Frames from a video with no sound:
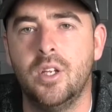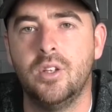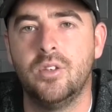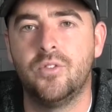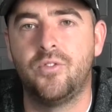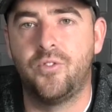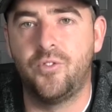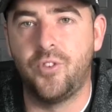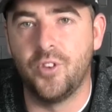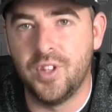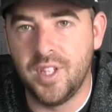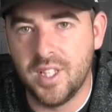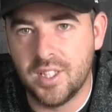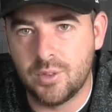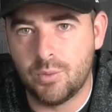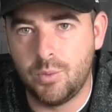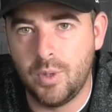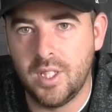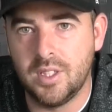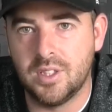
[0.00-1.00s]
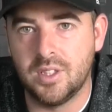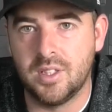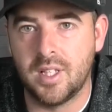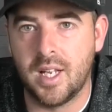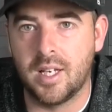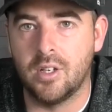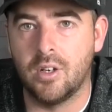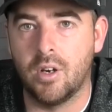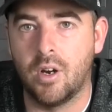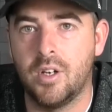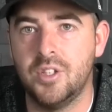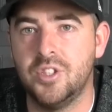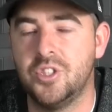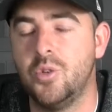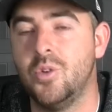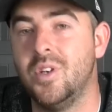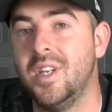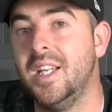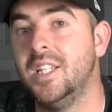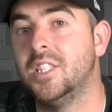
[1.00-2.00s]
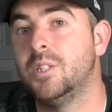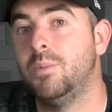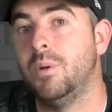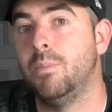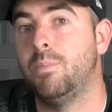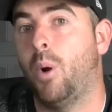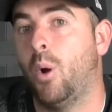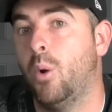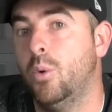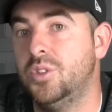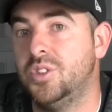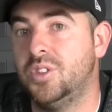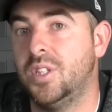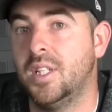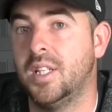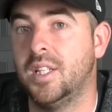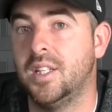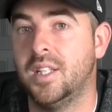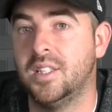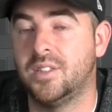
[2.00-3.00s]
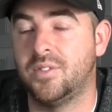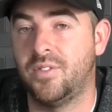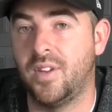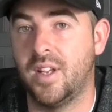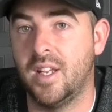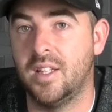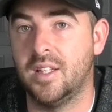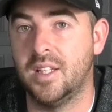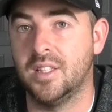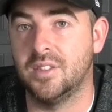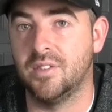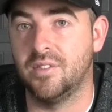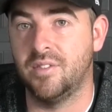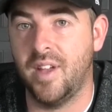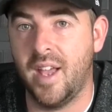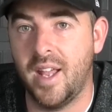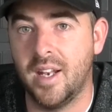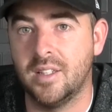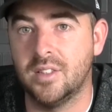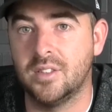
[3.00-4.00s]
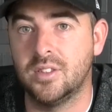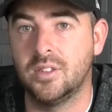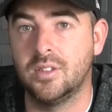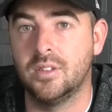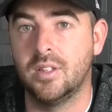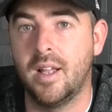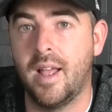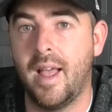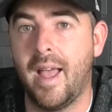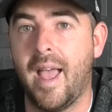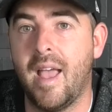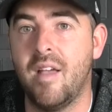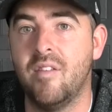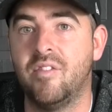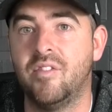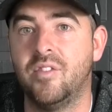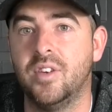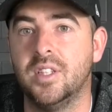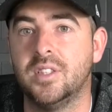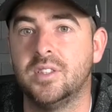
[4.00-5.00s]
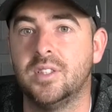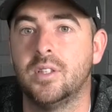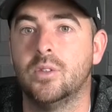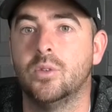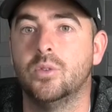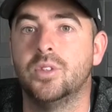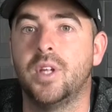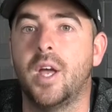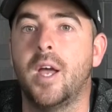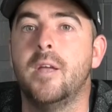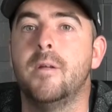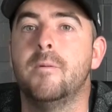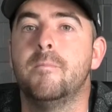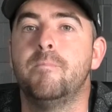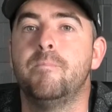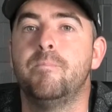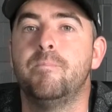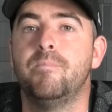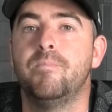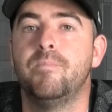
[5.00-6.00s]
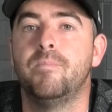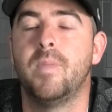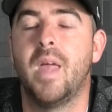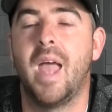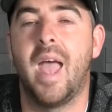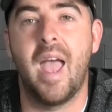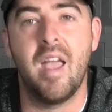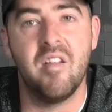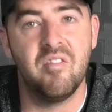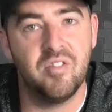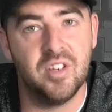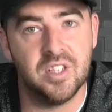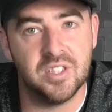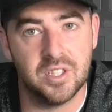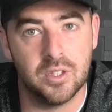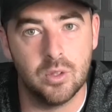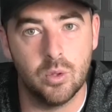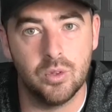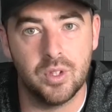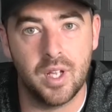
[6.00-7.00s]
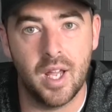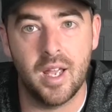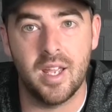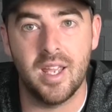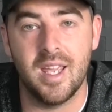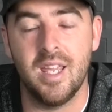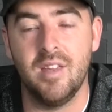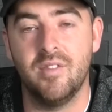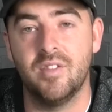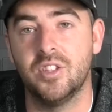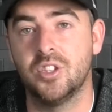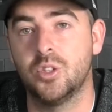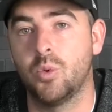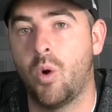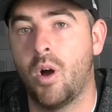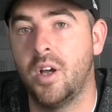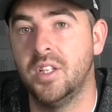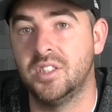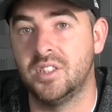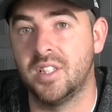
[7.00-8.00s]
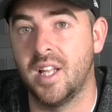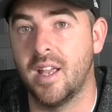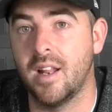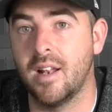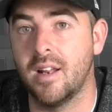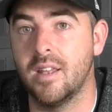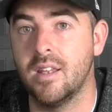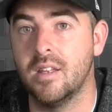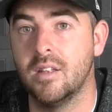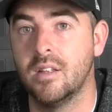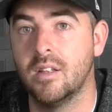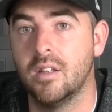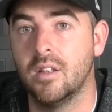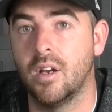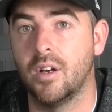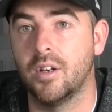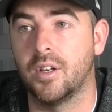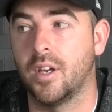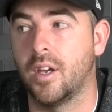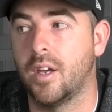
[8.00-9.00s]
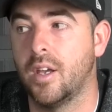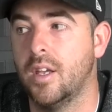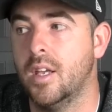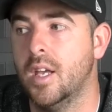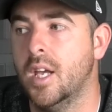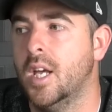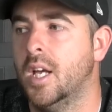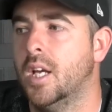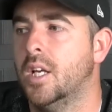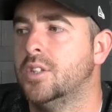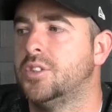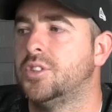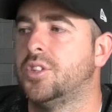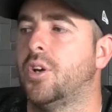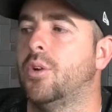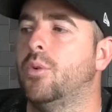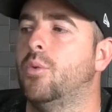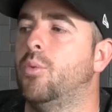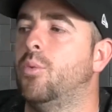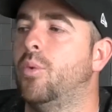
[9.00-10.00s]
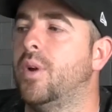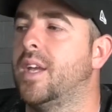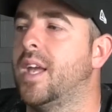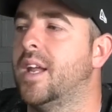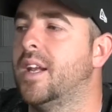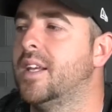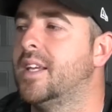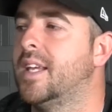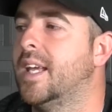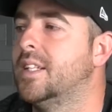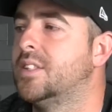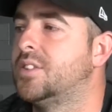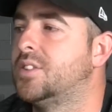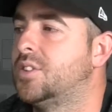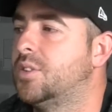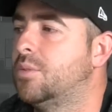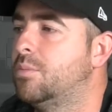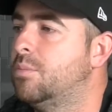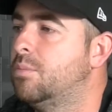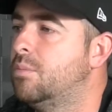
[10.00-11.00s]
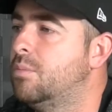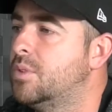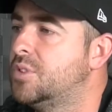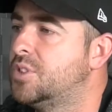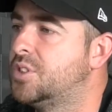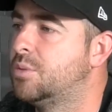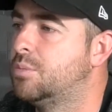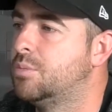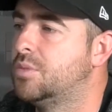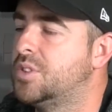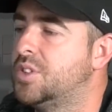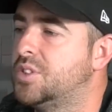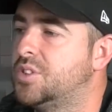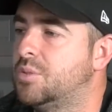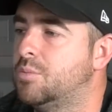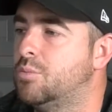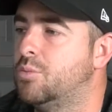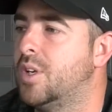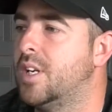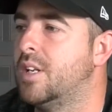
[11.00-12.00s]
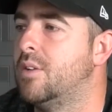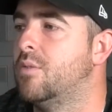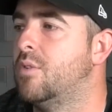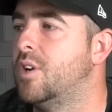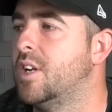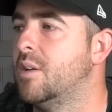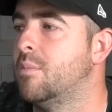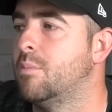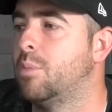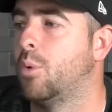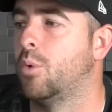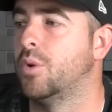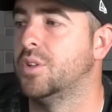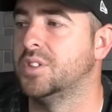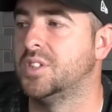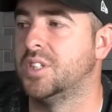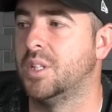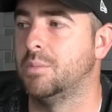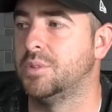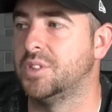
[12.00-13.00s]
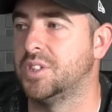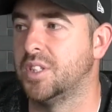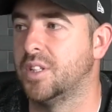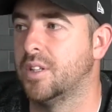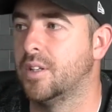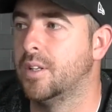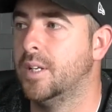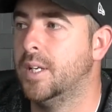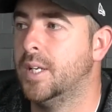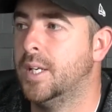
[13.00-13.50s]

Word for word: For this reason then guys, you need to be posting in this in this event every single day. Every single day, even twice daily. Okay? So we're gonna get some some to some really, really important tips here.